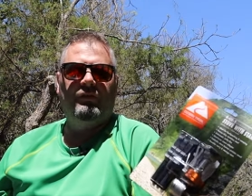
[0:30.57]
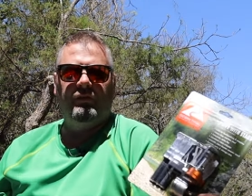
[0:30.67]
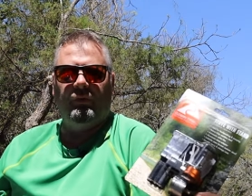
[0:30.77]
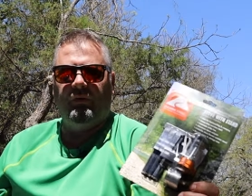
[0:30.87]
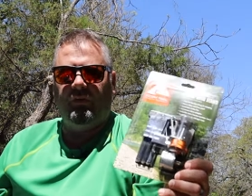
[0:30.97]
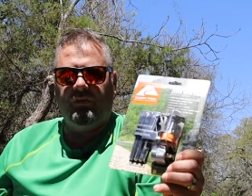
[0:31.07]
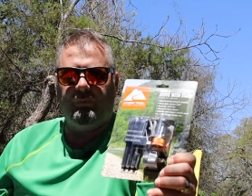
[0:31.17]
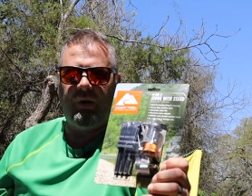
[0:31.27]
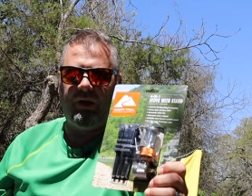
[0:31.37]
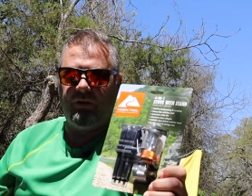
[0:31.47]
So in this
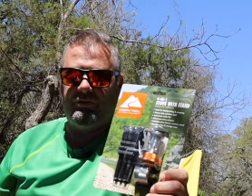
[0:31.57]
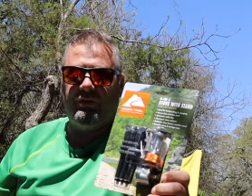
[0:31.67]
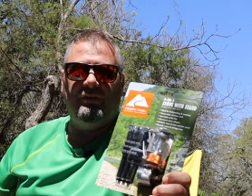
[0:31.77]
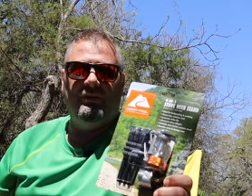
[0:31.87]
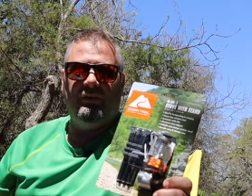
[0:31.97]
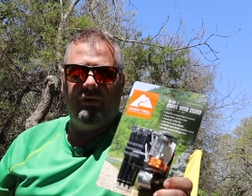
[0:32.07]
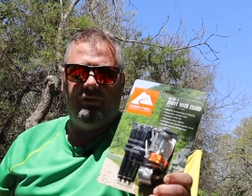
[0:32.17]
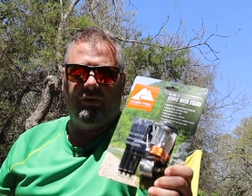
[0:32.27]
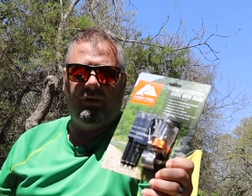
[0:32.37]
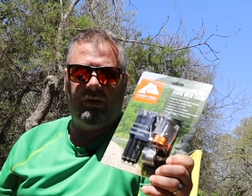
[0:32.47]
package,
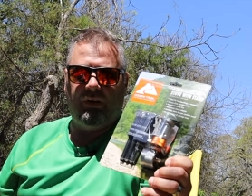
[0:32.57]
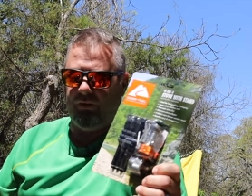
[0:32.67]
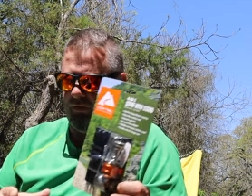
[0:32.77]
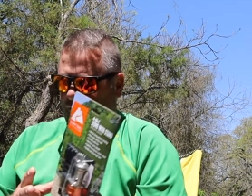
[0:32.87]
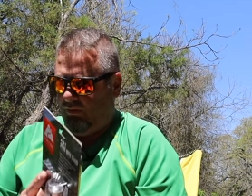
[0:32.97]
you're going to get